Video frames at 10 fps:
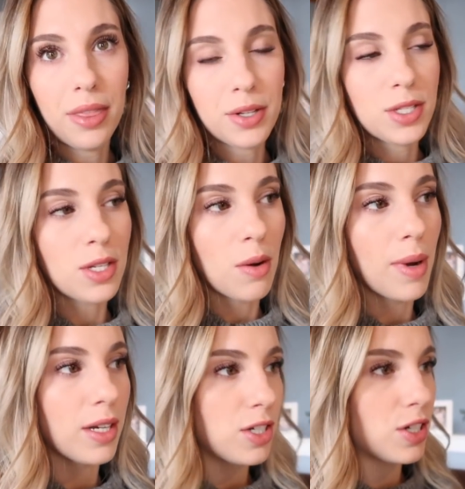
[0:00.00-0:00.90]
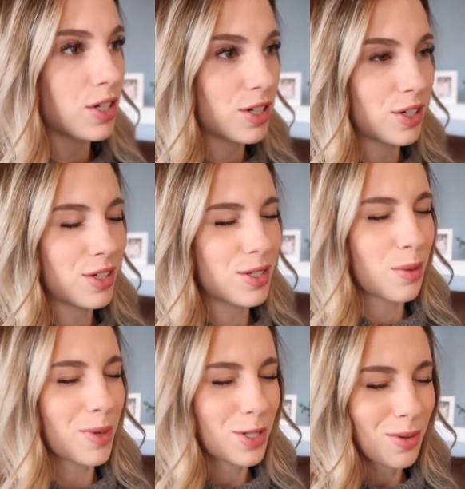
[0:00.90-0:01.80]
there's so much
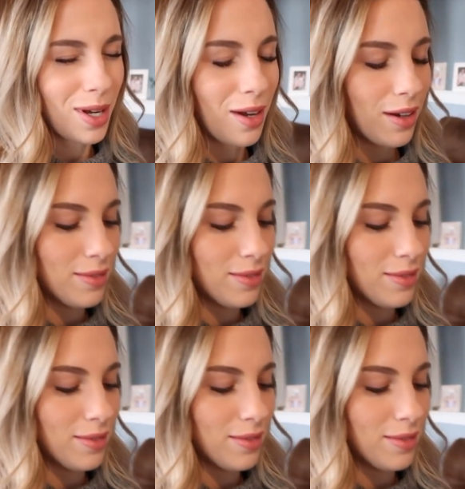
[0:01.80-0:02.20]
going on. I